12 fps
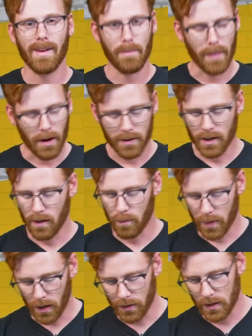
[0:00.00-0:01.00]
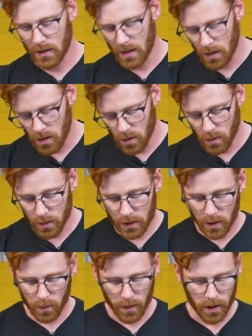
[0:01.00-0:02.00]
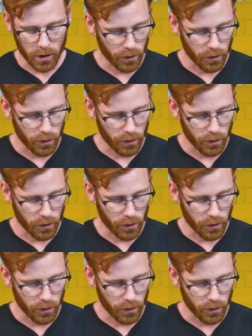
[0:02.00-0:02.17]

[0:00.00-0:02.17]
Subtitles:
amount of belt to use to reach